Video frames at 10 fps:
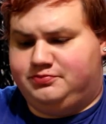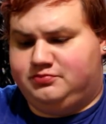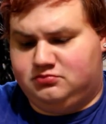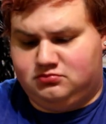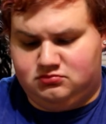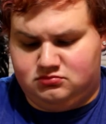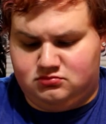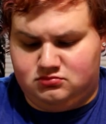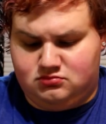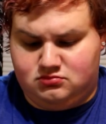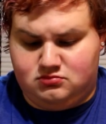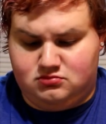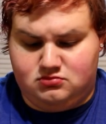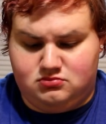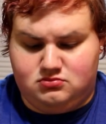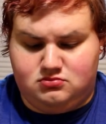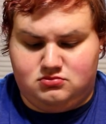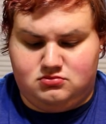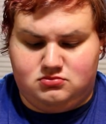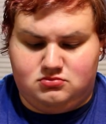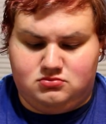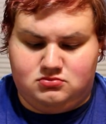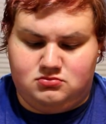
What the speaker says: (no one is talking)